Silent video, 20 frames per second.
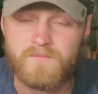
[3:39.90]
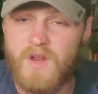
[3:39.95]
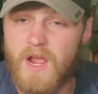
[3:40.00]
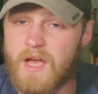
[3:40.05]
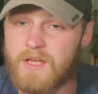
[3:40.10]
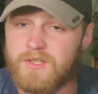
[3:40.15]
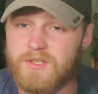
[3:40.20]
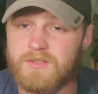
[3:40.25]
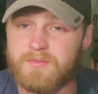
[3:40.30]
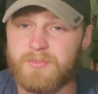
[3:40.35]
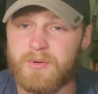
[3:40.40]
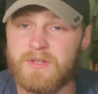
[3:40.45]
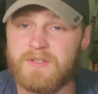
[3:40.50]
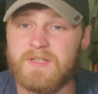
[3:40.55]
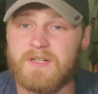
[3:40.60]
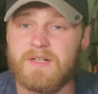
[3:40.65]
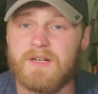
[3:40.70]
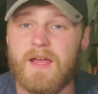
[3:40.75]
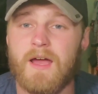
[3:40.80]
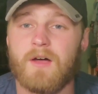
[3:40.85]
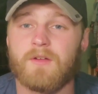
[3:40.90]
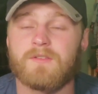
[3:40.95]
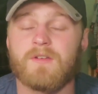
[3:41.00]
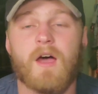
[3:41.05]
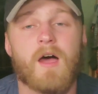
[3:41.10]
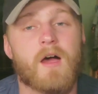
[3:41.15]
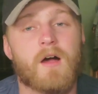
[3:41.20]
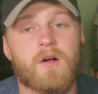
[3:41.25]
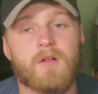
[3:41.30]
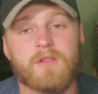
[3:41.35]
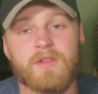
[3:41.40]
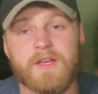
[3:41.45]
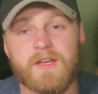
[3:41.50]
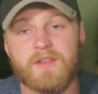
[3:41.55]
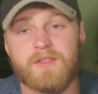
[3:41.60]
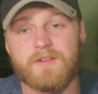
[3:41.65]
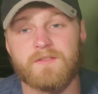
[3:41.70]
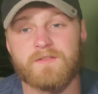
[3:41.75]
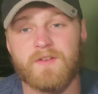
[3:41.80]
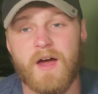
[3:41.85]
I just printed it out. I'll
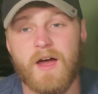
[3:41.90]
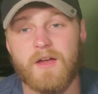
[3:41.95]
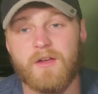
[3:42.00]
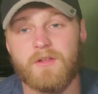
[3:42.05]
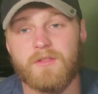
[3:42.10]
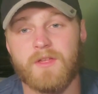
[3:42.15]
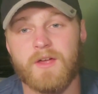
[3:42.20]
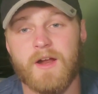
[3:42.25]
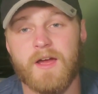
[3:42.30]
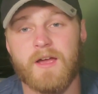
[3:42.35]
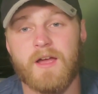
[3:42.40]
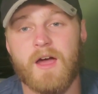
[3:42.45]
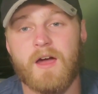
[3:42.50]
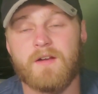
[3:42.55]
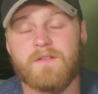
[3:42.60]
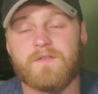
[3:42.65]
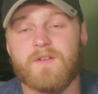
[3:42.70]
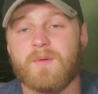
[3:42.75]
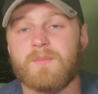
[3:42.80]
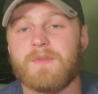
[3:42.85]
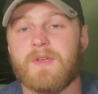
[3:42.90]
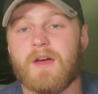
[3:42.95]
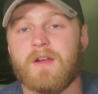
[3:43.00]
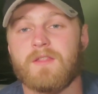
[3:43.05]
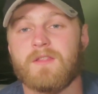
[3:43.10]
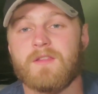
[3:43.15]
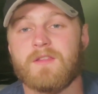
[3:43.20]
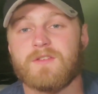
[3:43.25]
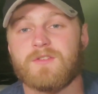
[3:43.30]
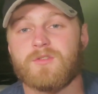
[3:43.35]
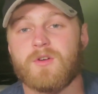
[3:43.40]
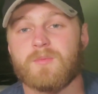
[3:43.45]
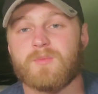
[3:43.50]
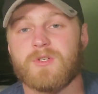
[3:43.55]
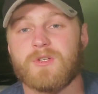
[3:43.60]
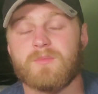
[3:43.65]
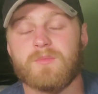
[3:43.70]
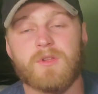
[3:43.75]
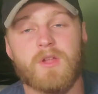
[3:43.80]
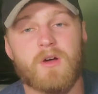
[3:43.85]
link the file that I got it from down in the
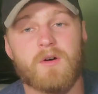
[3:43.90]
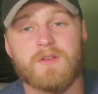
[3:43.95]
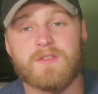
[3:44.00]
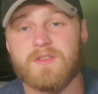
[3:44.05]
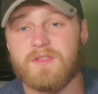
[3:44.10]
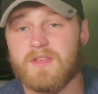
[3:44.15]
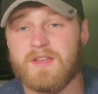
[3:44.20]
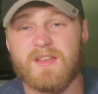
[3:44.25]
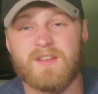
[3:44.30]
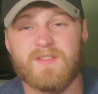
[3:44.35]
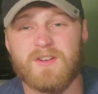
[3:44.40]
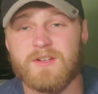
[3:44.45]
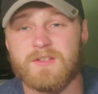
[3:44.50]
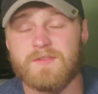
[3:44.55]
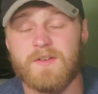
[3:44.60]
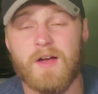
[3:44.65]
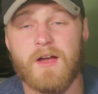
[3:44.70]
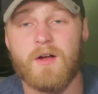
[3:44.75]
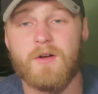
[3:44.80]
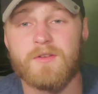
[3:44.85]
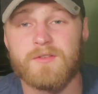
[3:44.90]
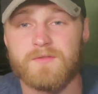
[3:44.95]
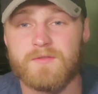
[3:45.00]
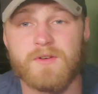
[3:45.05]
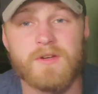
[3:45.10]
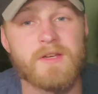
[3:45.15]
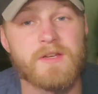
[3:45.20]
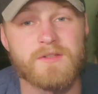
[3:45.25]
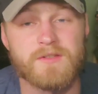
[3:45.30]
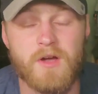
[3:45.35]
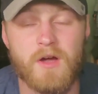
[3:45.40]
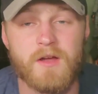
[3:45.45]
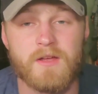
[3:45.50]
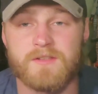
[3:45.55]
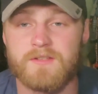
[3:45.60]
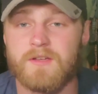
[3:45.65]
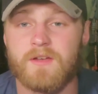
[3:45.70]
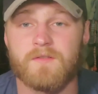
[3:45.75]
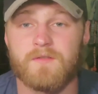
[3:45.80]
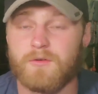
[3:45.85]
description below. It's a Thingiverse file. It's free. It's,
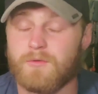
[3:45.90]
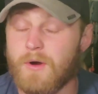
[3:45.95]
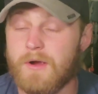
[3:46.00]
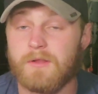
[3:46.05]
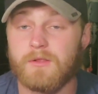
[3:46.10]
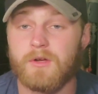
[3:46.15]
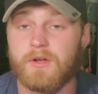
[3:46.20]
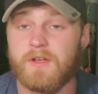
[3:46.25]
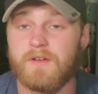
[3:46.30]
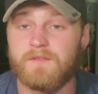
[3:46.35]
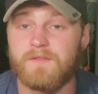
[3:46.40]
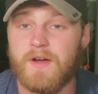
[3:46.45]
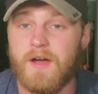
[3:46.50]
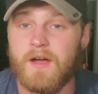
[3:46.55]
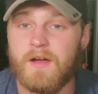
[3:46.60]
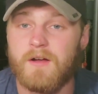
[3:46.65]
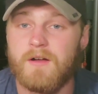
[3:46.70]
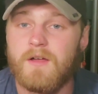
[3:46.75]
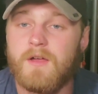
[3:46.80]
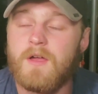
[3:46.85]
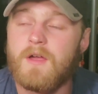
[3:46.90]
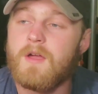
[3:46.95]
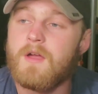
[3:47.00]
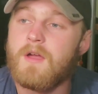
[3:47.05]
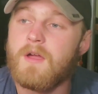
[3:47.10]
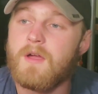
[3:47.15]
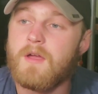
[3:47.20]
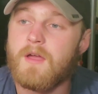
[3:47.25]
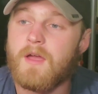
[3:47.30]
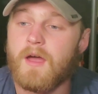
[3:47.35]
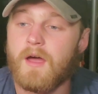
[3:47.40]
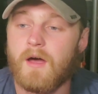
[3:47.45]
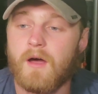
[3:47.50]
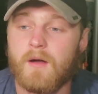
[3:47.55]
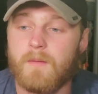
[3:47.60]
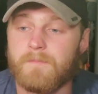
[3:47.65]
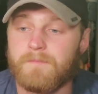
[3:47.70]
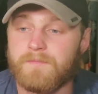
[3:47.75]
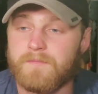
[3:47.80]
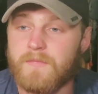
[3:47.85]
it's a great looking file.
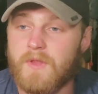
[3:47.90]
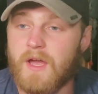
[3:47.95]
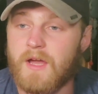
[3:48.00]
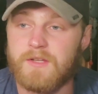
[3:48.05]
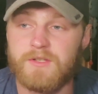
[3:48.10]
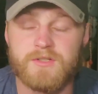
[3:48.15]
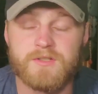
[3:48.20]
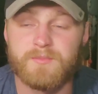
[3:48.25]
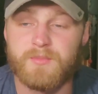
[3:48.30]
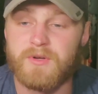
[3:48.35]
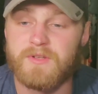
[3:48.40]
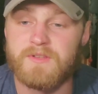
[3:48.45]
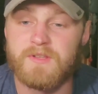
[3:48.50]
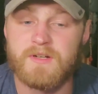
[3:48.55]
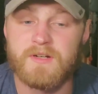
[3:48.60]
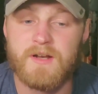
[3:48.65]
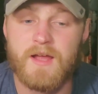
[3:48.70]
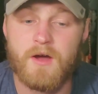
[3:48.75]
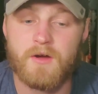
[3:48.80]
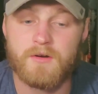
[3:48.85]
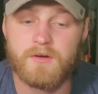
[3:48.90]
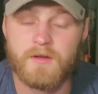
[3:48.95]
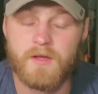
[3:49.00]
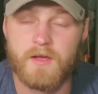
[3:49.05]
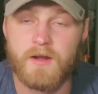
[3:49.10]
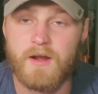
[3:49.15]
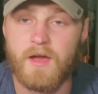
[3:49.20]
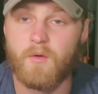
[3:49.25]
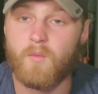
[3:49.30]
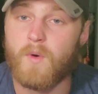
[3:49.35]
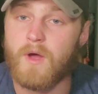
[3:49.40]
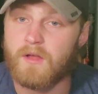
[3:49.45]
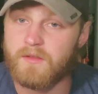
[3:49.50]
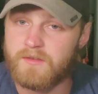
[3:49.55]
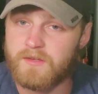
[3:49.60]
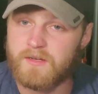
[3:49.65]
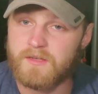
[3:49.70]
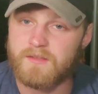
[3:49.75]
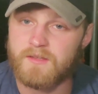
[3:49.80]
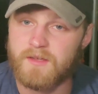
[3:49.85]
Um, I just printed it out and I
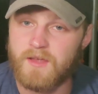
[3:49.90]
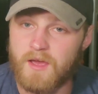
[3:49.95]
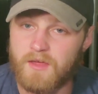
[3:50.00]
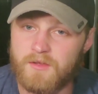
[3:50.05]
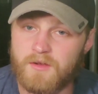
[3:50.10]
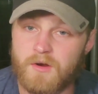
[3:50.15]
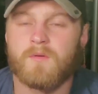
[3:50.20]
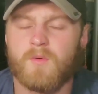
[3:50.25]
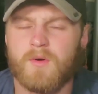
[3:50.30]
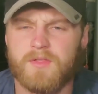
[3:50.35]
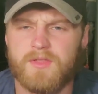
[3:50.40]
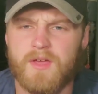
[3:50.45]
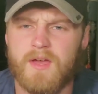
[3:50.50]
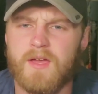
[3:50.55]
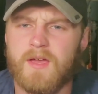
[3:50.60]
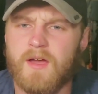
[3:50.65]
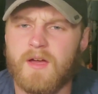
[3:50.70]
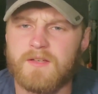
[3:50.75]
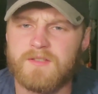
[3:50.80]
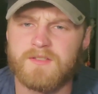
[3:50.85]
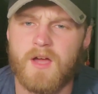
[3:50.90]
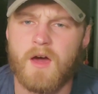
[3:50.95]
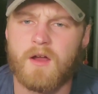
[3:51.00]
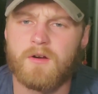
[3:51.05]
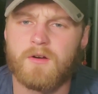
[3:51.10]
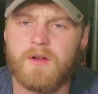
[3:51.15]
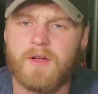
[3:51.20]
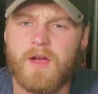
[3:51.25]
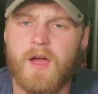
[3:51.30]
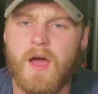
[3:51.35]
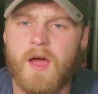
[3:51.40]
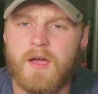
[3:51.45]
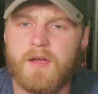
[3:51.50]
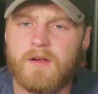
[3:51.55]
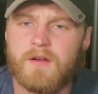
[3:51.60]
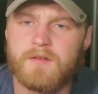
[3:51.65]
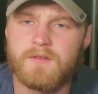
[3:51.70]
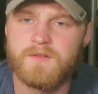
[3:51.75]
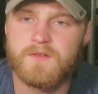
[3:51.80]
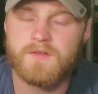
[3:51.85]
welded it together with a uh, soldering
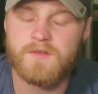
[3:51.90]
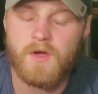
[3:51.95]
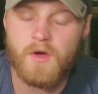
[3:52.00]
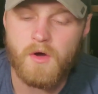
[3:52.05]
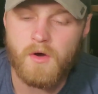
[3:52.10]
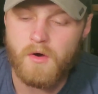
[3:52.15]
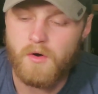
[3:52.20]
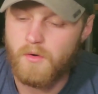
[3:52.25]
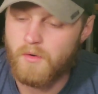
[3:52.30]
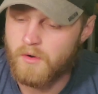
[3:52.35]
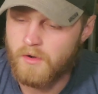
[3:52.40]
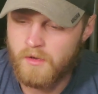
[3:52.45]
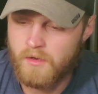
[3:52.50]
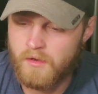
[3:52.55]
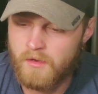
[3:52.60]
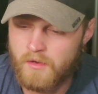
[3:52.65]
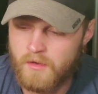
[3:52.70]
iron. So